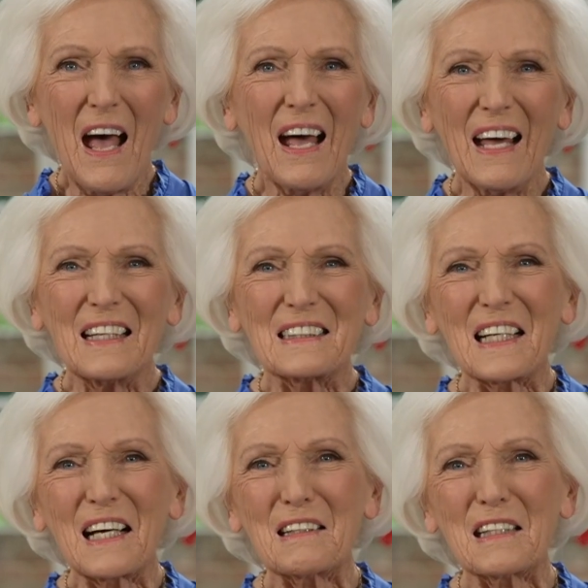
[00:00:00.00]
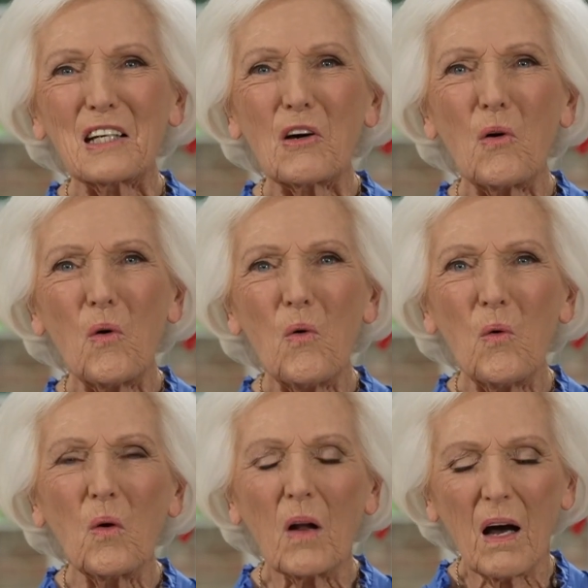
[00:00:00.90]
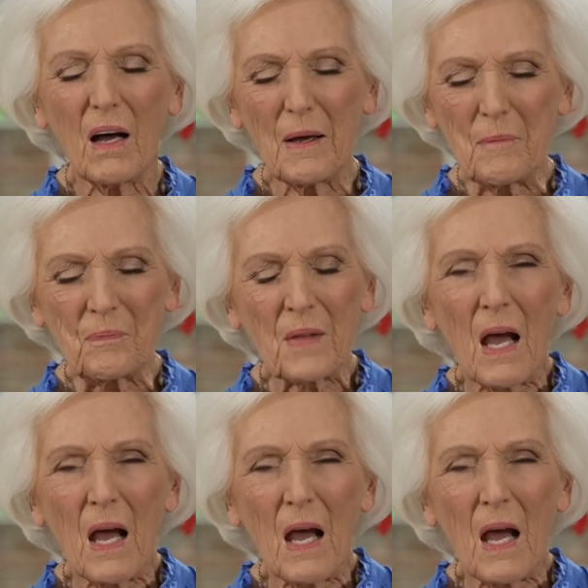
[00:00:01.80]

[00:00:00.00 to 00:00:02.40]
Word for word: And I think all um,